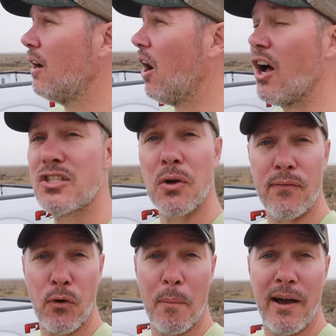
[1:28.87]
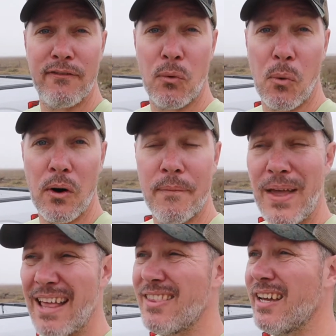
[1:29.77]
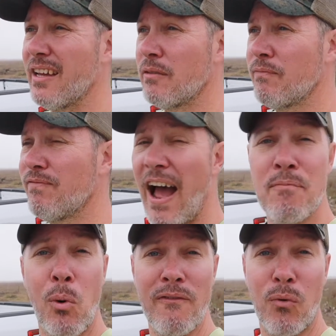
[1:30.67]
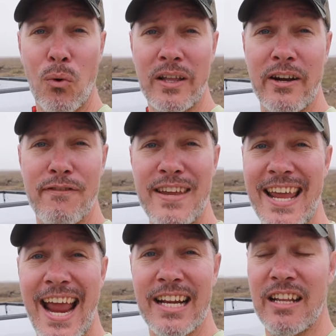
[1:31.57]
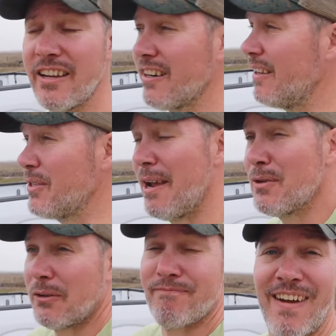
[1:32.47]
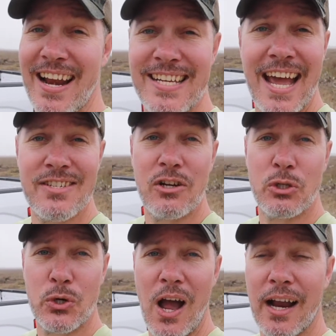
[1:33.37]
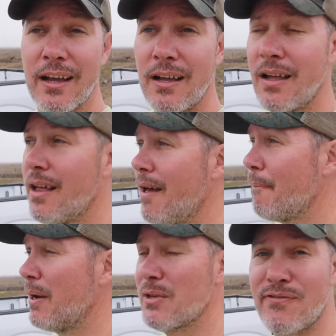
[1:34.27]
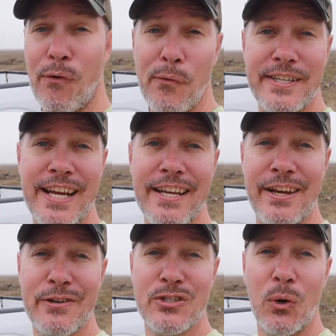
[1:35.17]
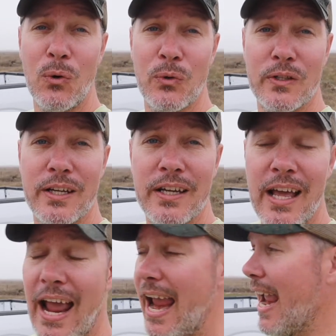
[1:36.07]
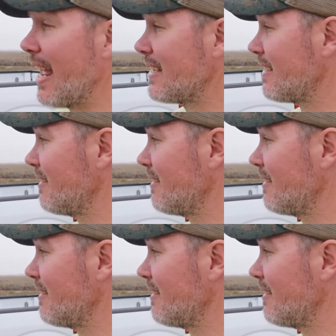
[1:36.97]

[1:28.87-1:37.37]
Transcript: Also a 4x4, had the 5.4 liter V8 in there, and it was a fantastic truck. But it was 14 years old, and